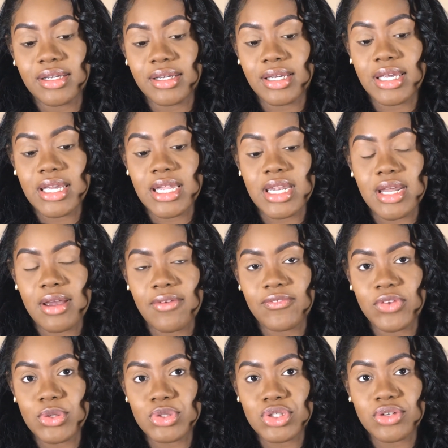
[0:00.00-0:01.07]
in
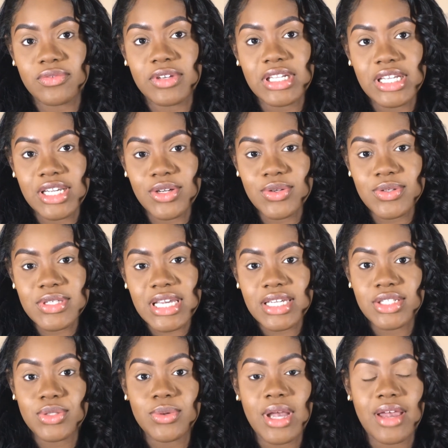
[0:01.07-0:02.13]
future videos.
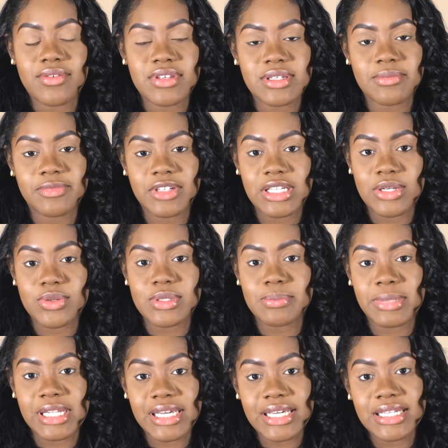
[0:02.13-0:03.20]
I do have some videos
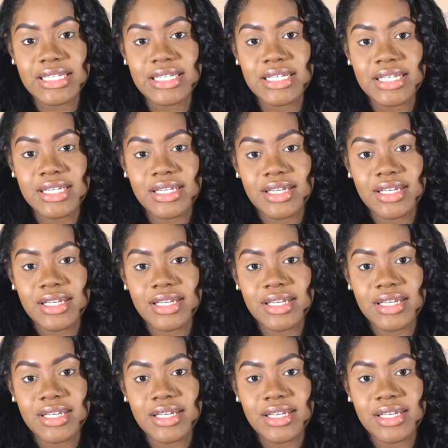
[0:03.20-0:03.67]
planned